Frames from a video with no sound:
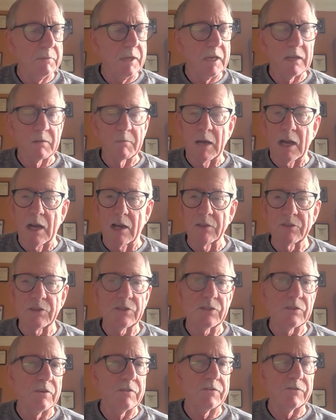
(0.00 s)
to make a
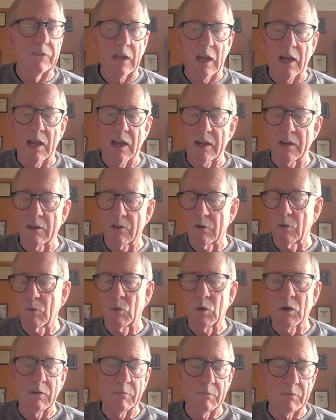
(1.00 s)
mouse or a fly or a
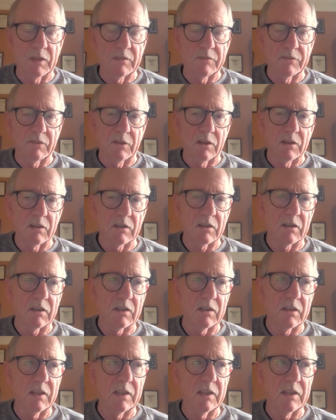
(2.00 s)
worm live
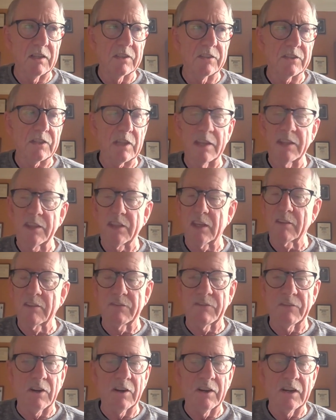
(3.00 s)
longer is, I
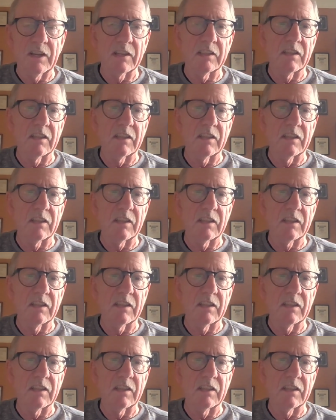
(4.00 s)
think, very